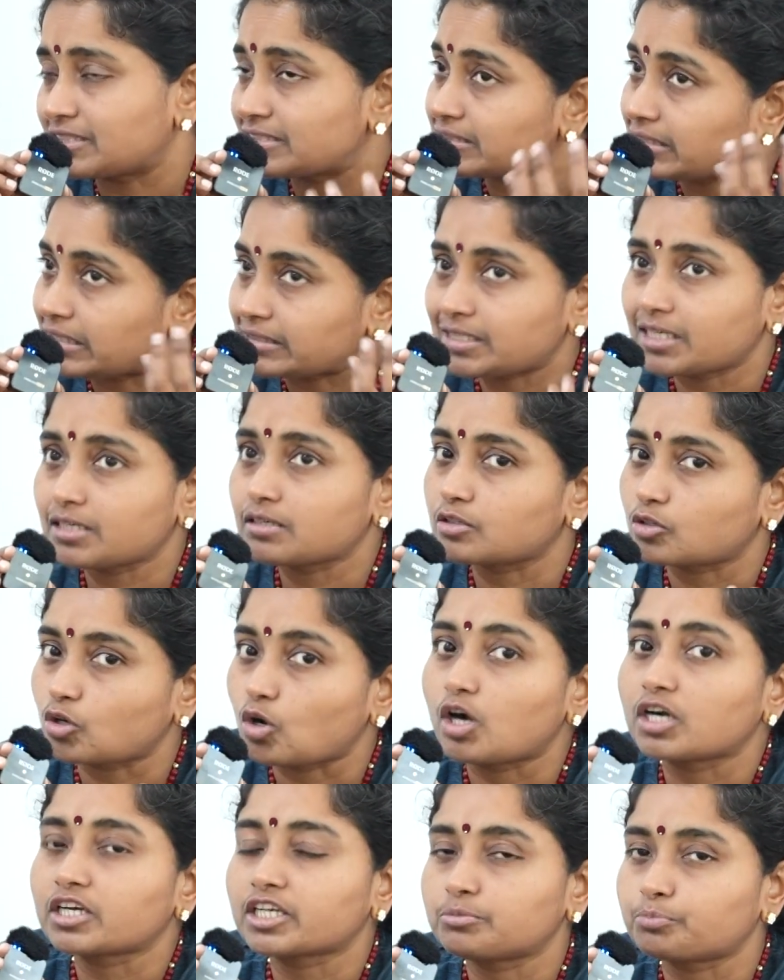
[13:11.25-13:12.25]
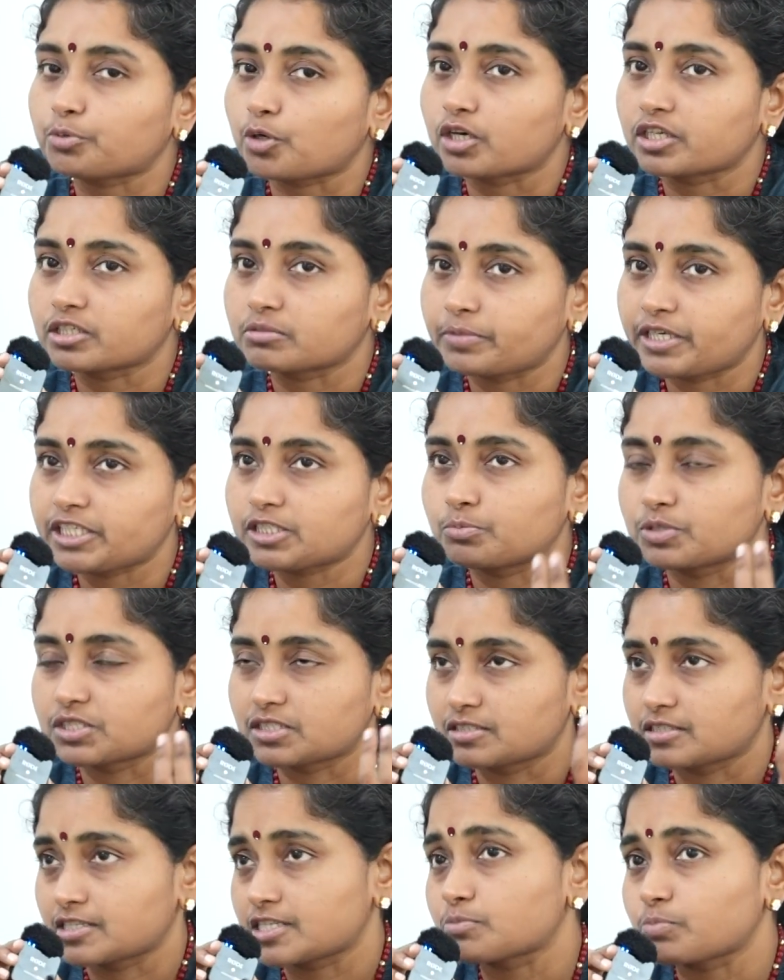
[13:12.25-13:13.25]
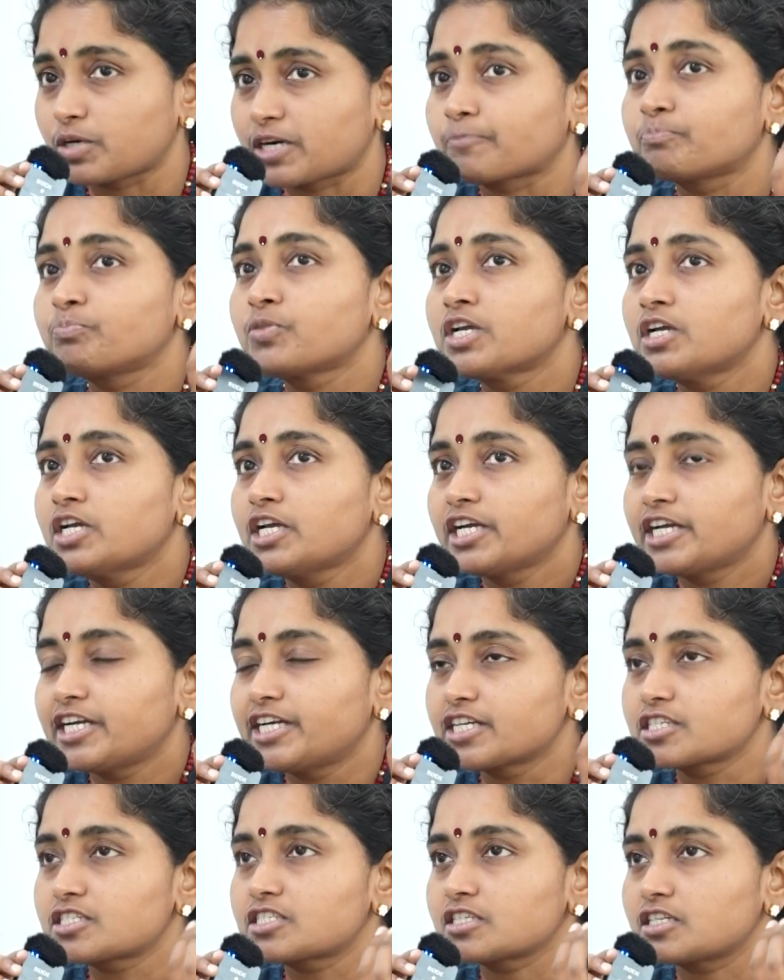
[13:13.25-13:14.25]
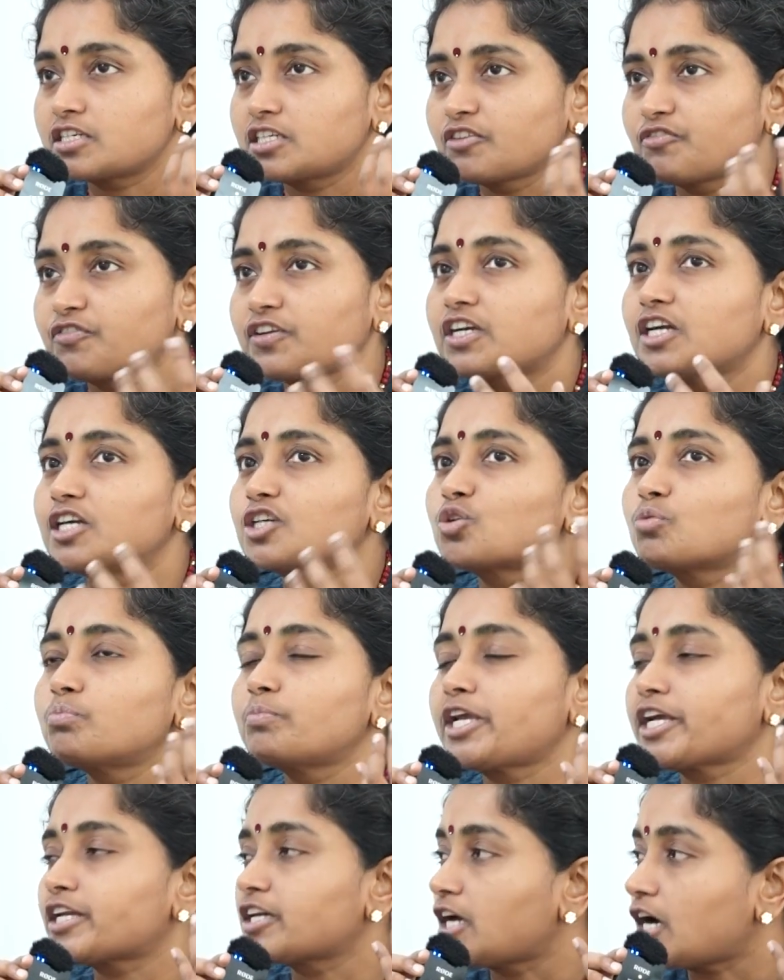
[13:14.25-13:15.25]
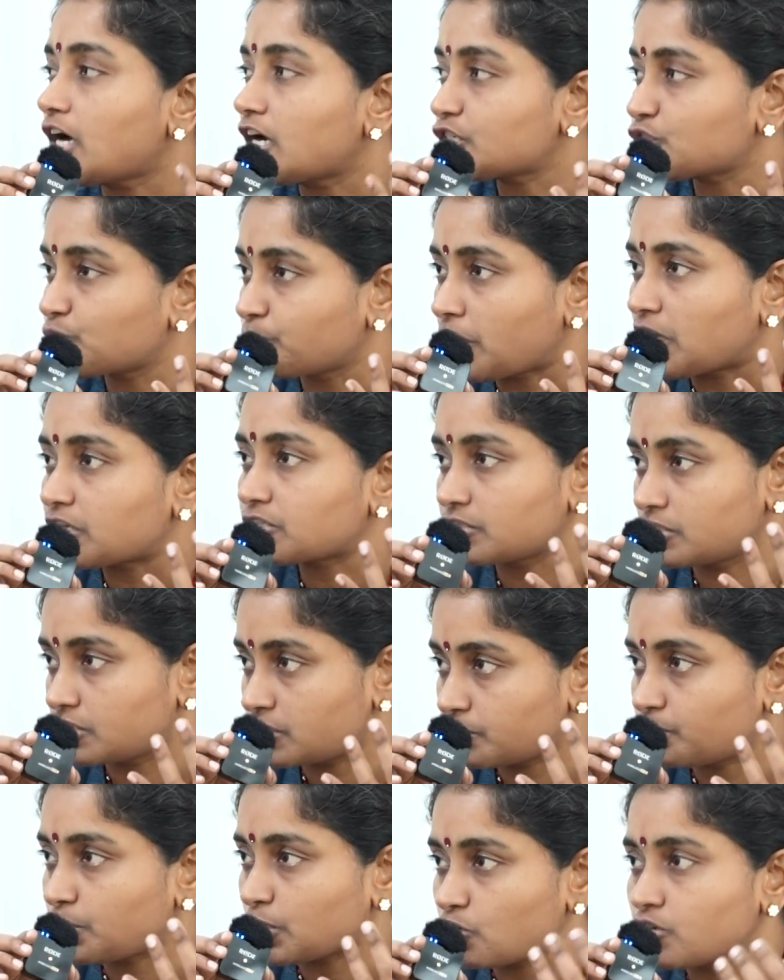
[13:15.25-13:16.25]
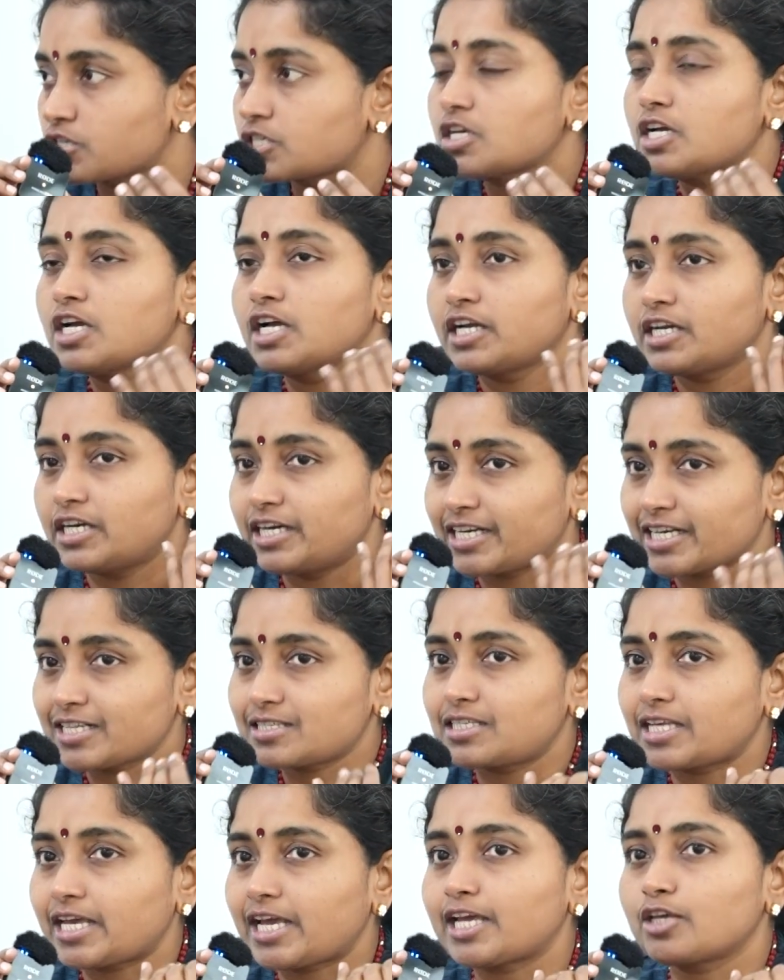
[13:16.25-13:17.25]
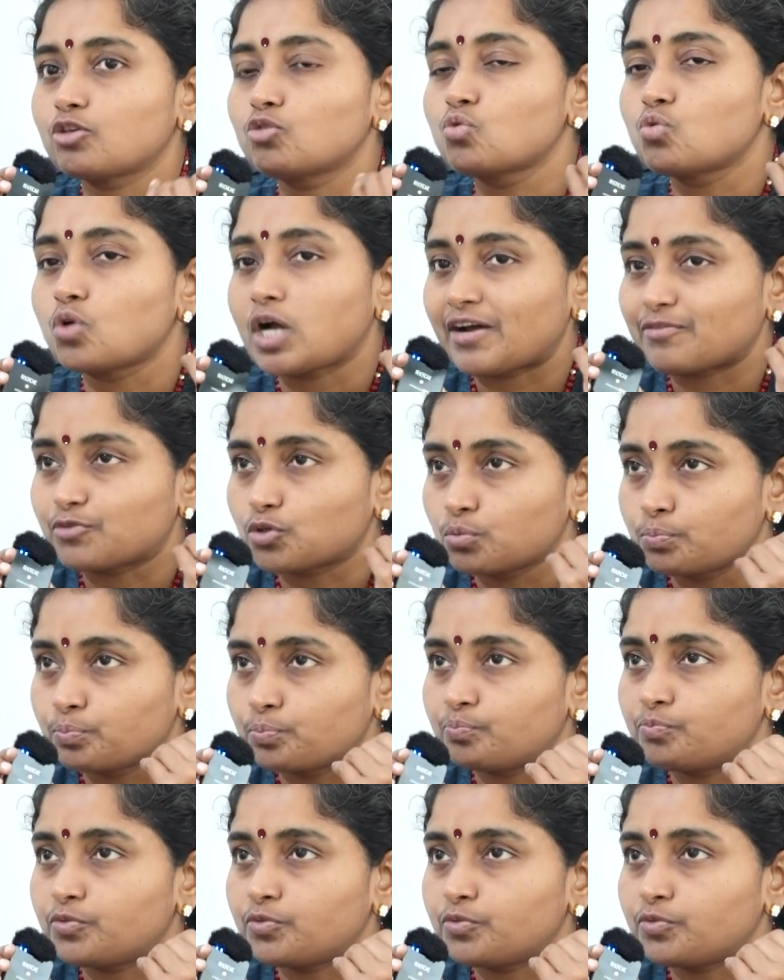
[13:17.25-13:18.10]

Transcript: There is nothing wrong in product-based businesses, but it is difficult to make large margins, because let us say you have to